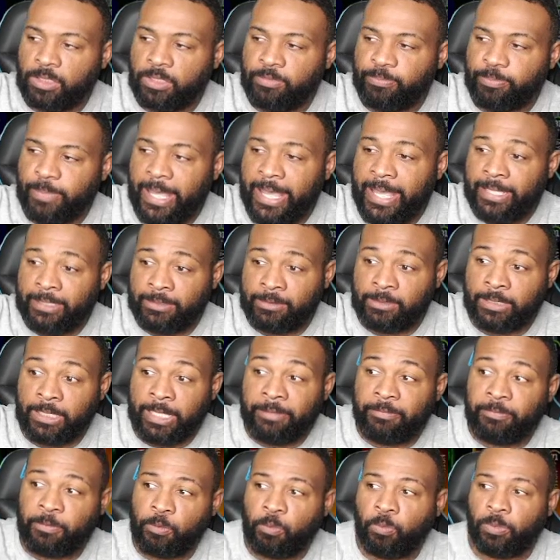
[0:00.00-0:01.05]
of Madden
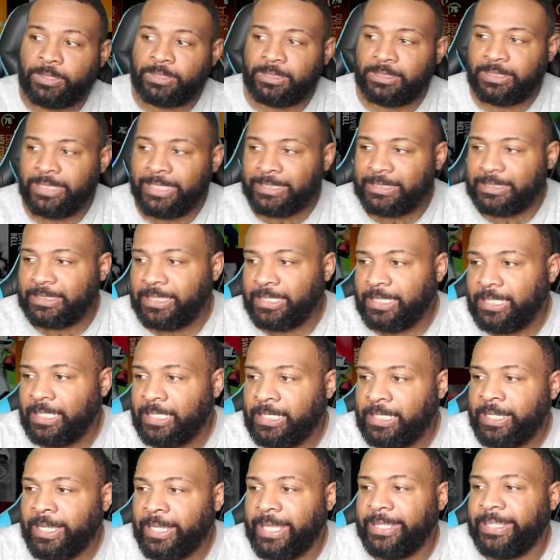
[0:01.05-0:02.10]
for 160,
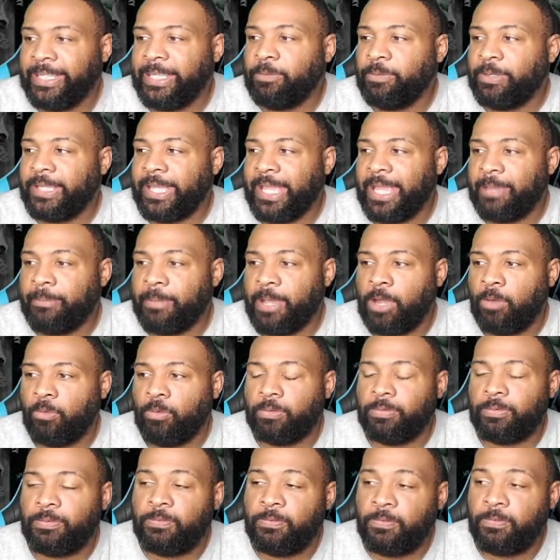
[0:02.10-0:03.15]
and then we came out
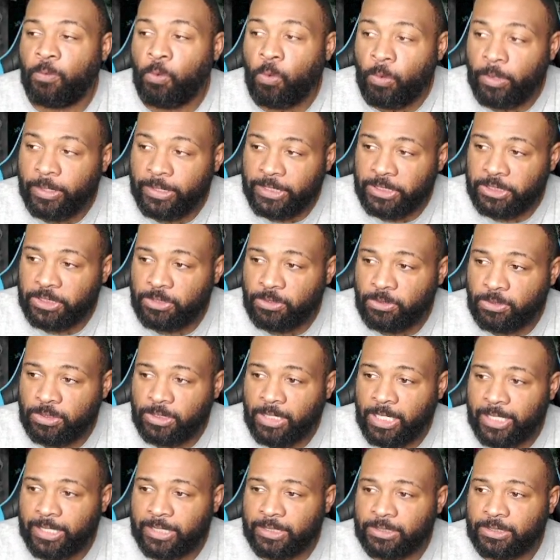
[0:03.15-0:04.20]
with 4 additional
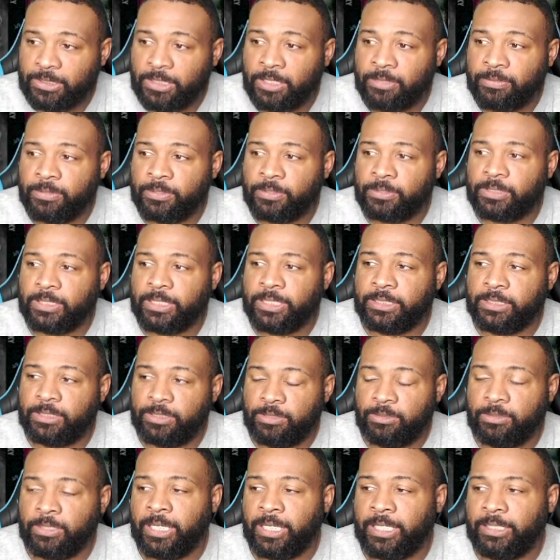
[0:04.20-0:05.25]
stocking stuffers and
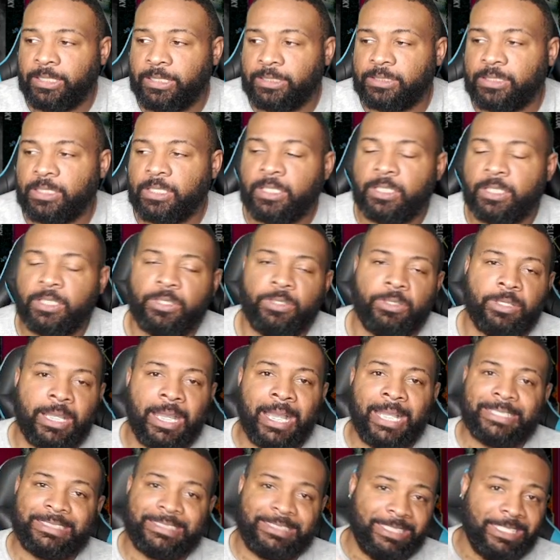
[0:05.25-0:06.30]
2 90s. You
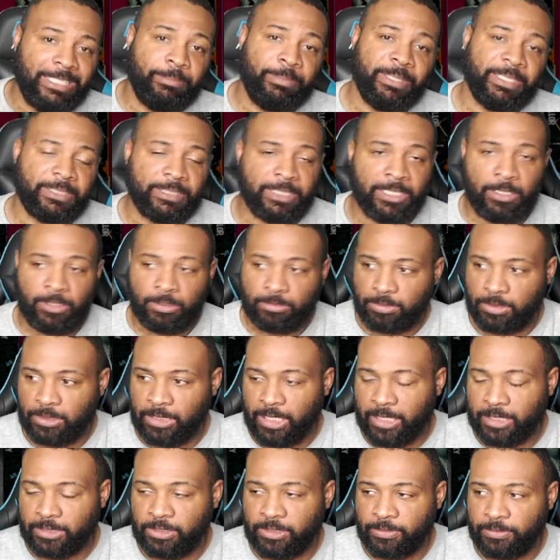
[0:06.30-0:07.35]
guys seen me sell
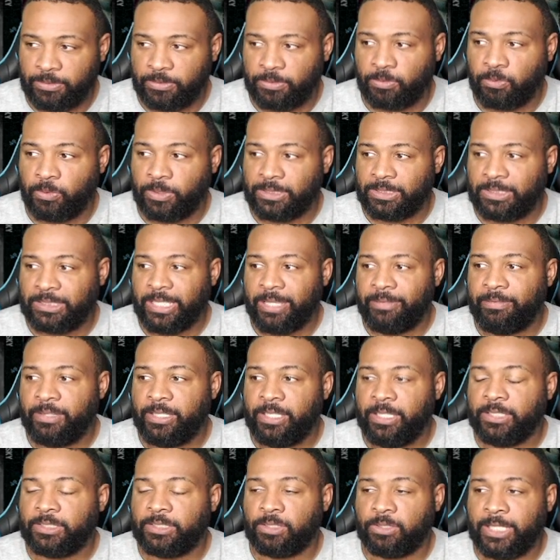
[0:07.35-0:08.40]
stocking stuffers for
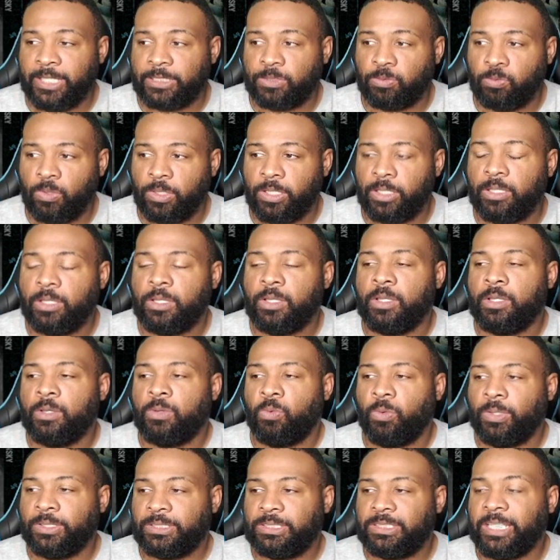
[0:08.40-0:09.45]
170, so that's what
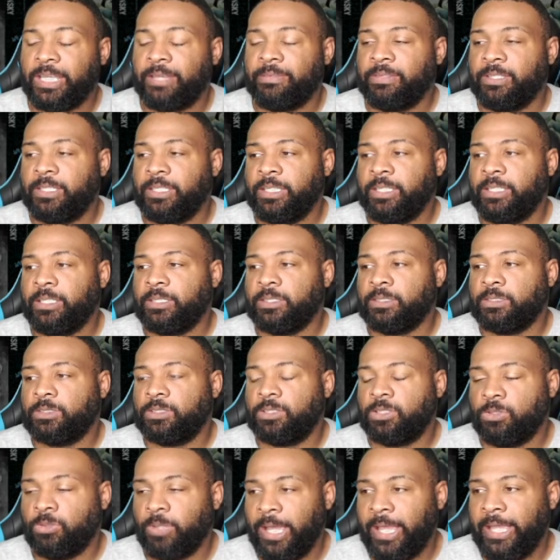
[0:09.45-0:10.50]
170,
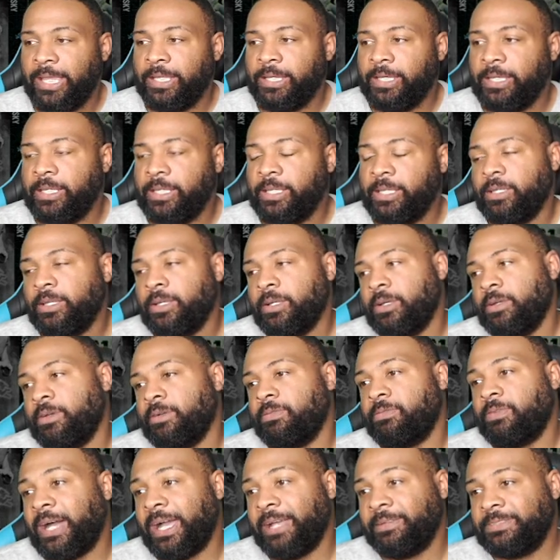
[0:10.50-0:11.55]
280,
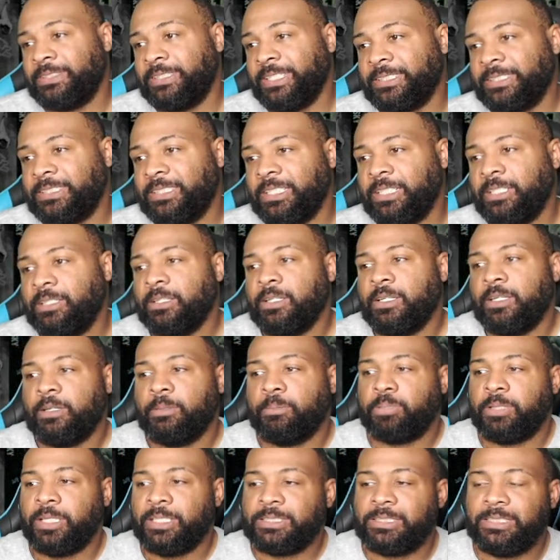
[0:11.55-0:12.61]
560
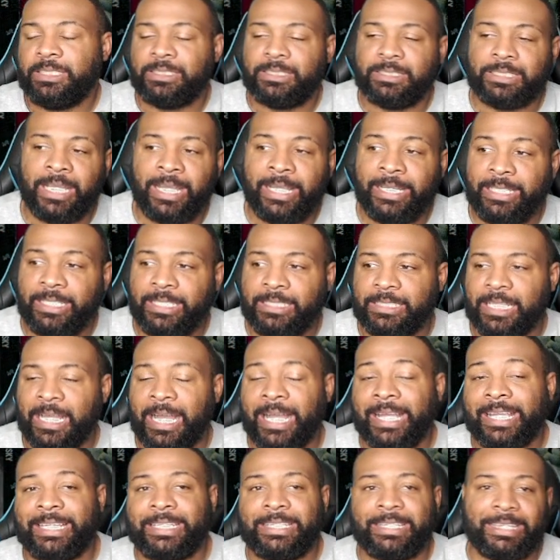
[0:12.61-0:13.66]
plus these 90s
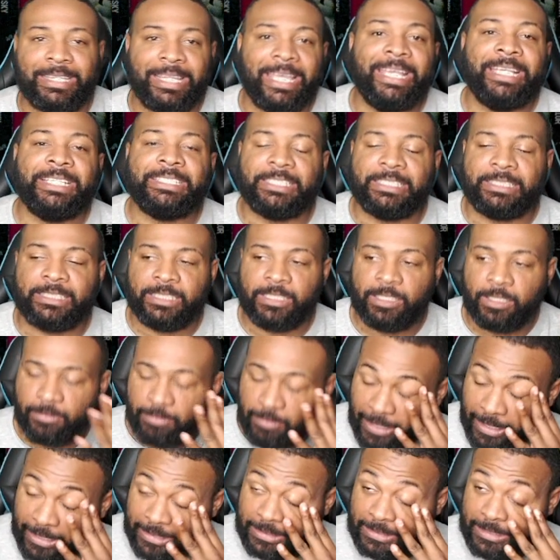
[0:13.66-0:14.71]
I can lazy sell for
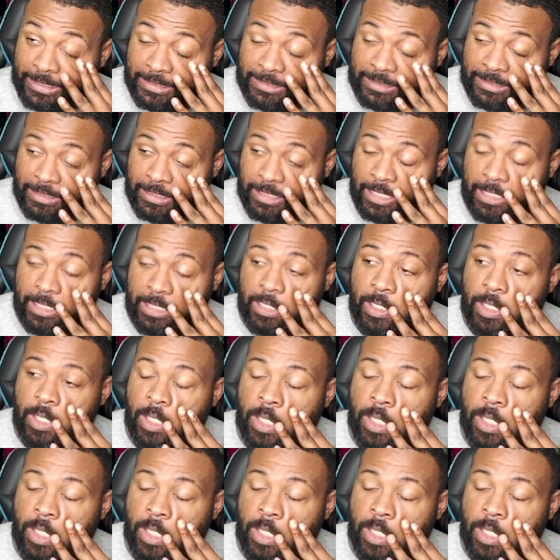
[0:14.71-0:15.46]
like 60k.